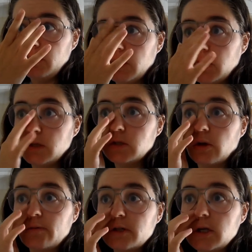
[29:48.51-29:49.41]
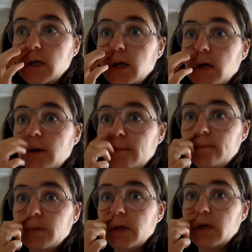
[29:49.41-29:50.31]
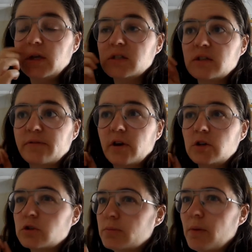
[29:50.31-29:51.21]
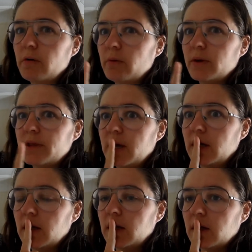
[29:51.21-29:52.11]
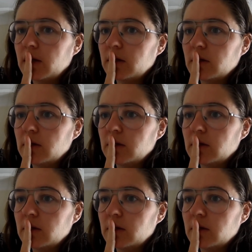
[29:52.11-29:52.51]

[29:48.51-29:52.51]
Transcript: because obviously it's the final tomorrow, I think.